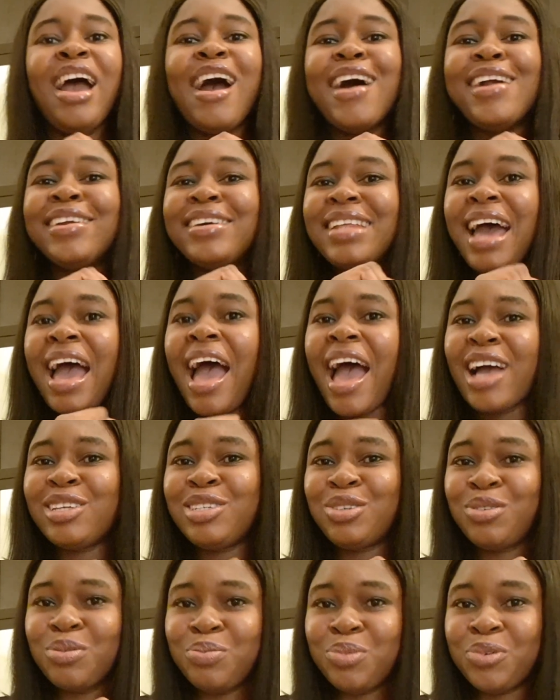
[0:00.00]
Another
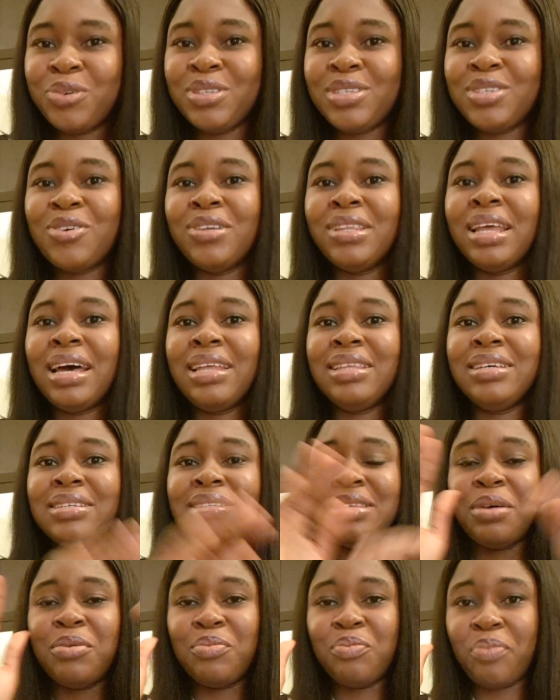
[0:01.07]
attribute under
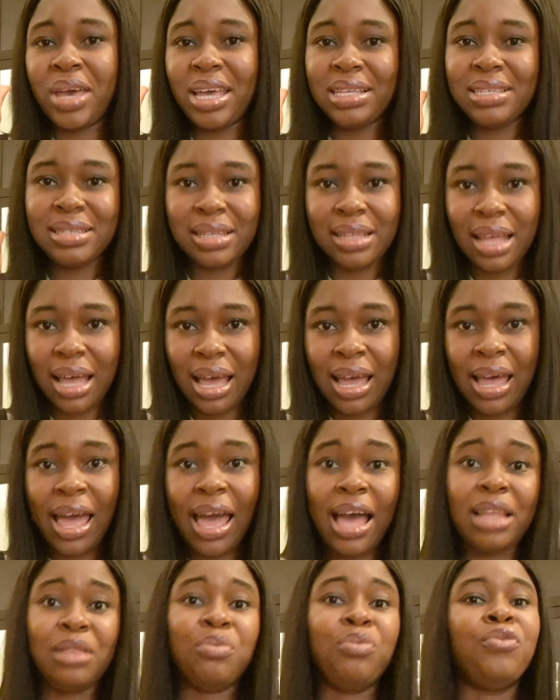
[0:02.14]
those personal
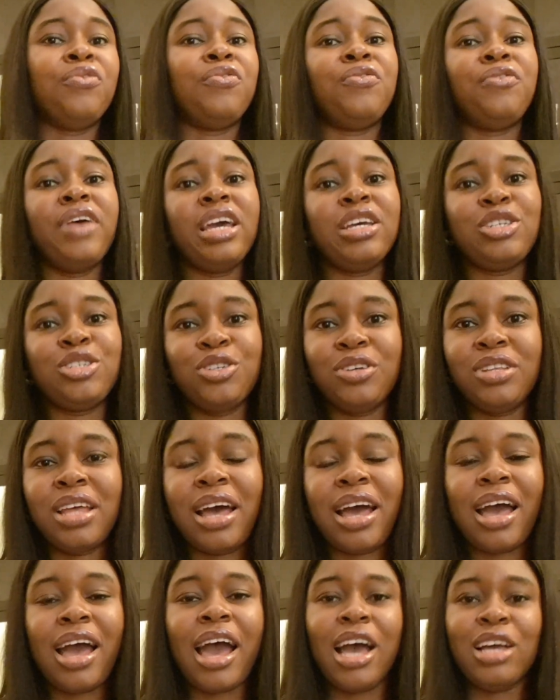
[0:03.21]
and professional
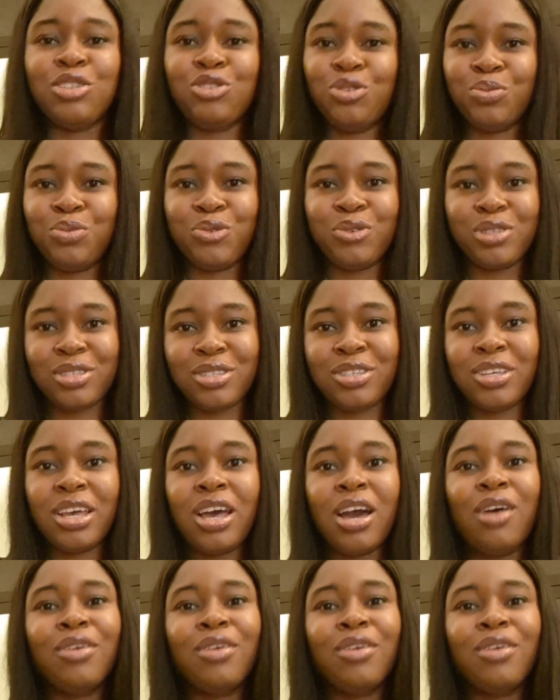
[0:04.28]
attributes,